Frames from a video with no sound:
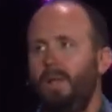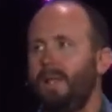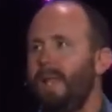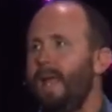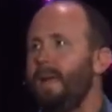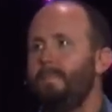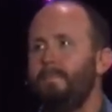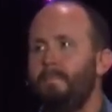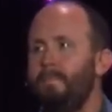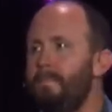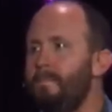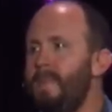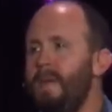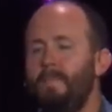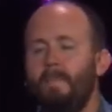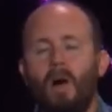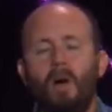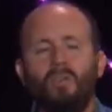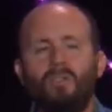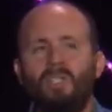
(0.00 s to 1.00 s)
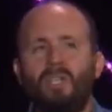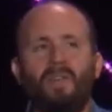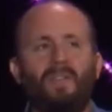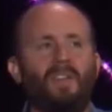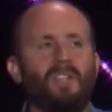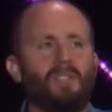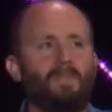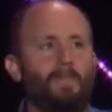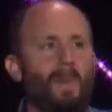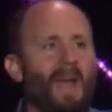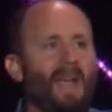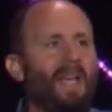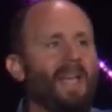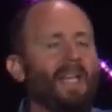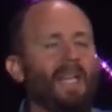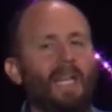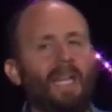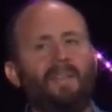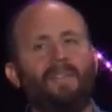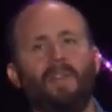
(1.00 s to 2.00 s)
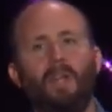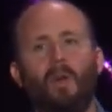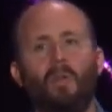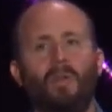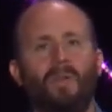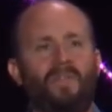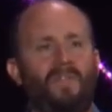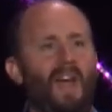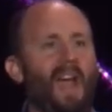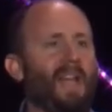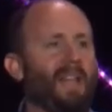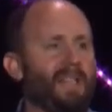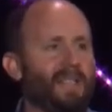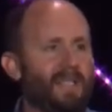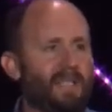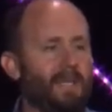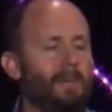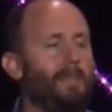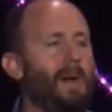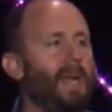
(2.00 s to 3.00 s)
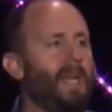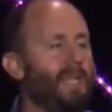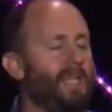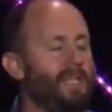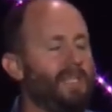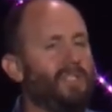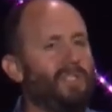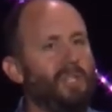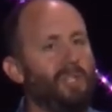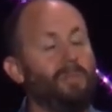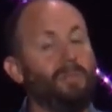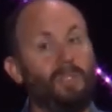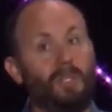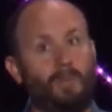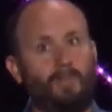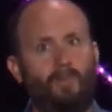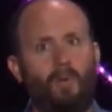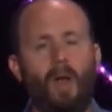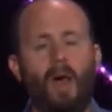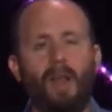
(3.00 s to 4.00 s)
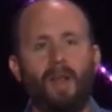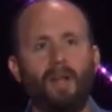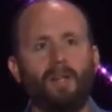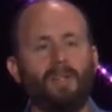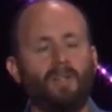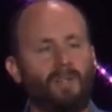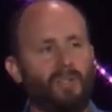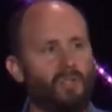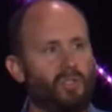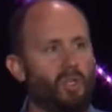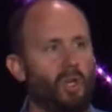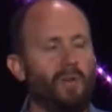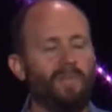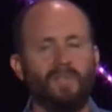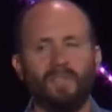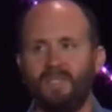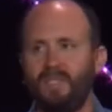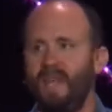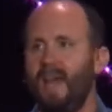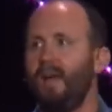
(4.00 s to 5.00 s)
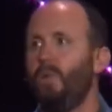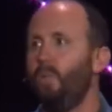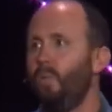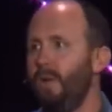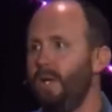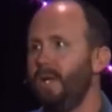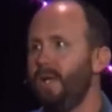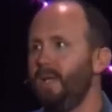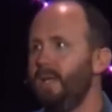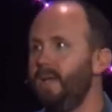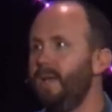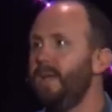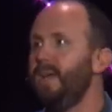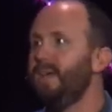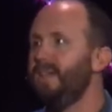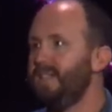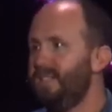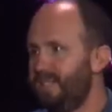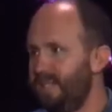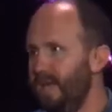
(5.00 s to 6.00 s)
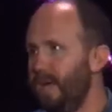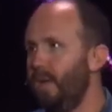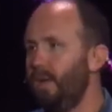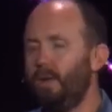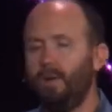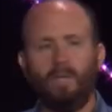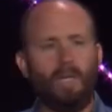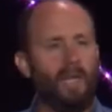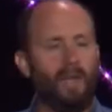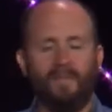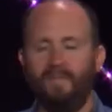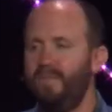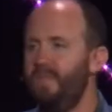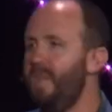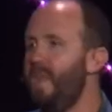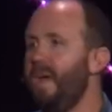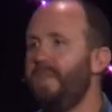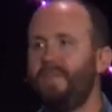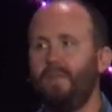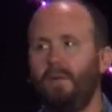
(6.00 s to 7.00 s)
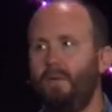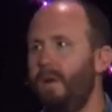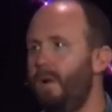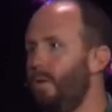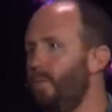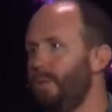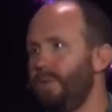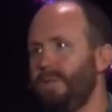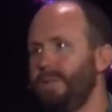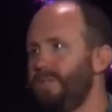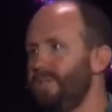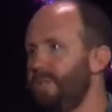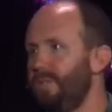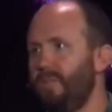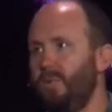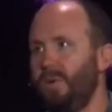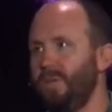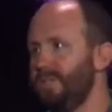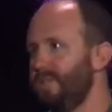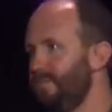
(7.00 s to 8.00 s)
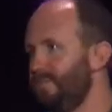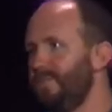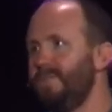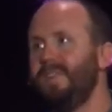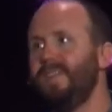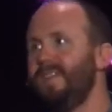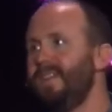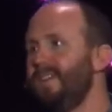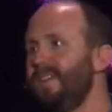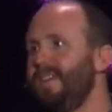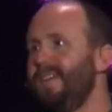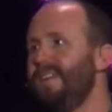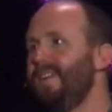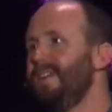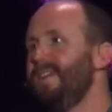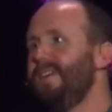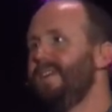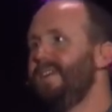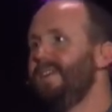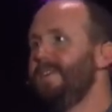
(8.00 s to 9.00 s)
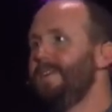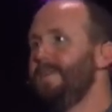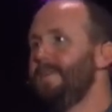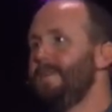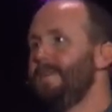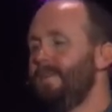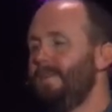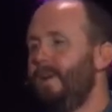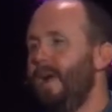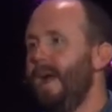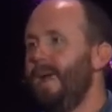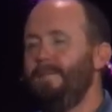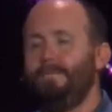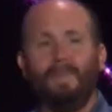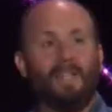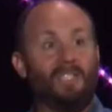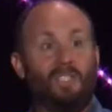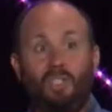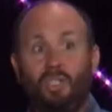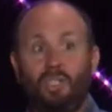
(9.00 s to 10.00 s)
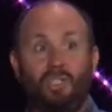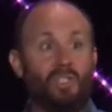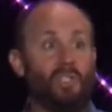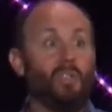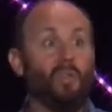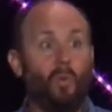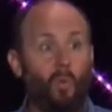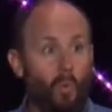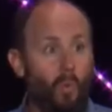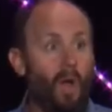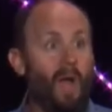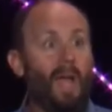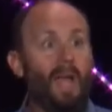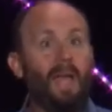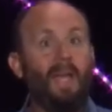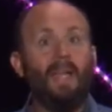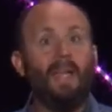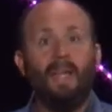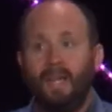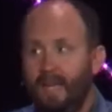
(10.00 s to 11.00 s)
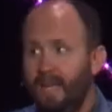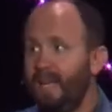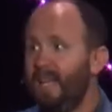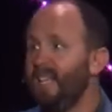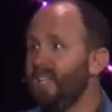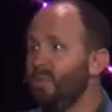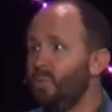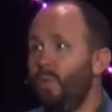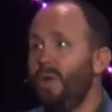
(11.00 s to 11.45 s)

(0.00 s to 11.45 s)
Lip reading: Like most of us make a living on the fact that somebody consumes the product or the service that we sell or give. Nothing wrong with consumerism. Right? That's just the way it is.